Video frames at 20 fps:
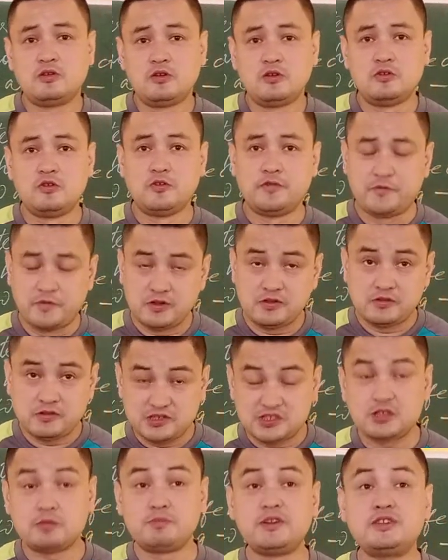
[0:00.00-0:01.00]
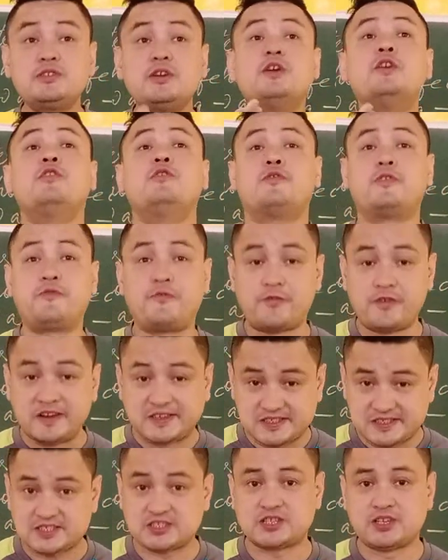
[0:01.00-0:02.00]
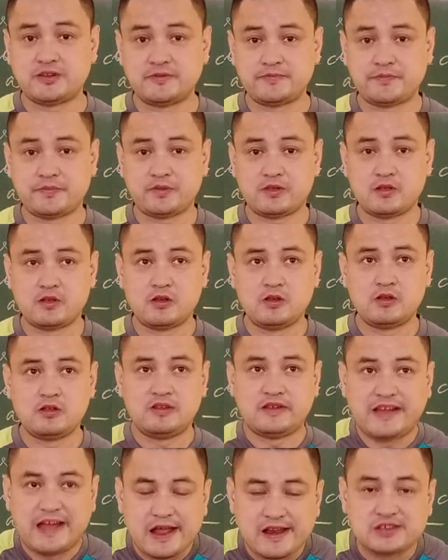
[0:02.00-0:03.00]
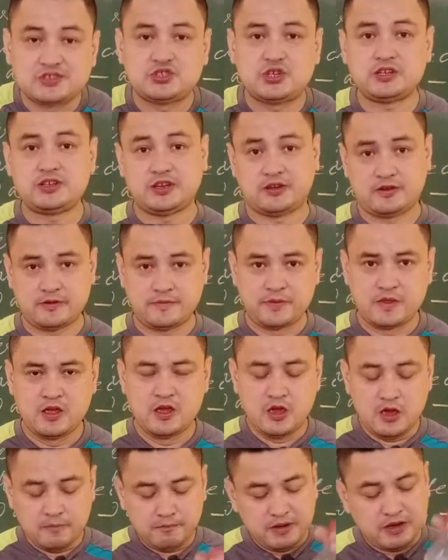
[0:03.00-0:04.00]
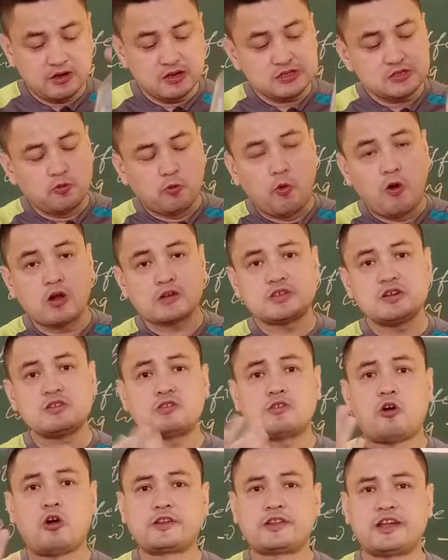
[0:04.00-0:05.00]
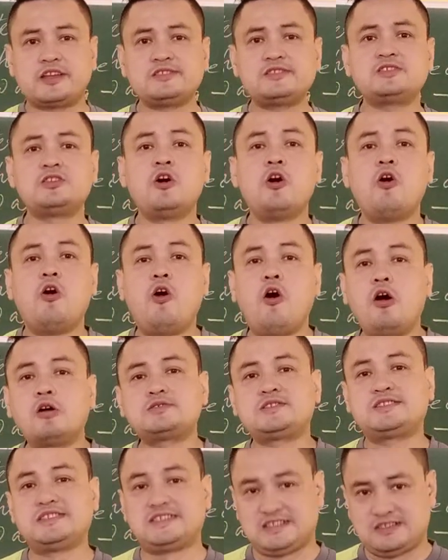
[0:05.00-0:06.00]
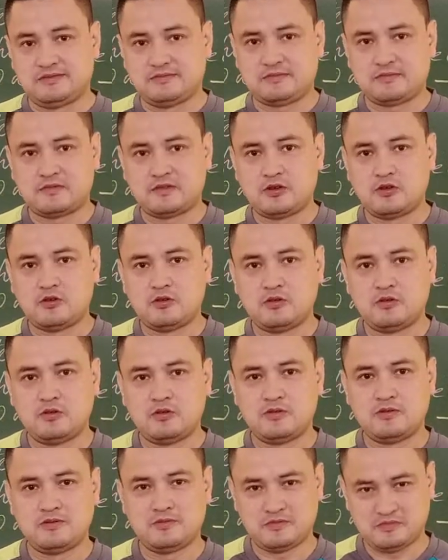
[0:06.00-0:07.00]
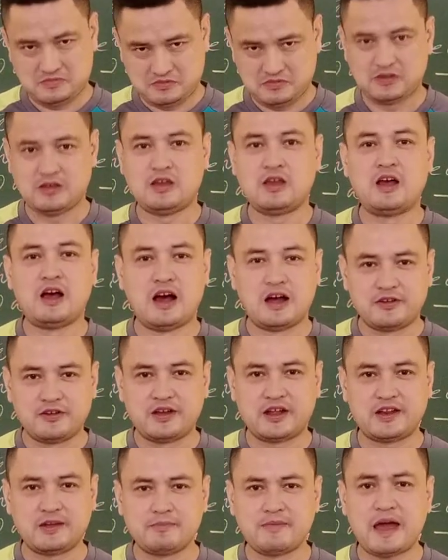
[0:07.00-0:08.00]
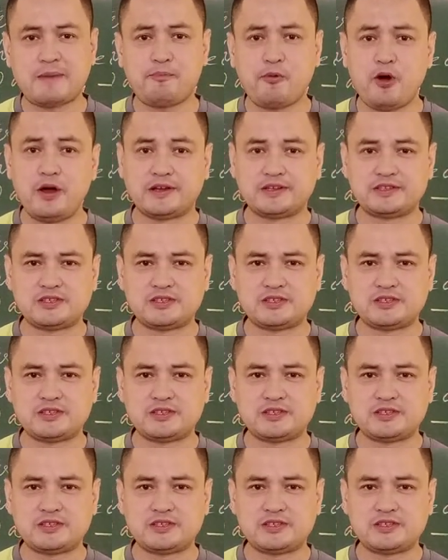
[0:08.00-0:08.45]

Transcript: You feel a little bit refreshed, energetic. Because water contains oxygen. Are you getting my point?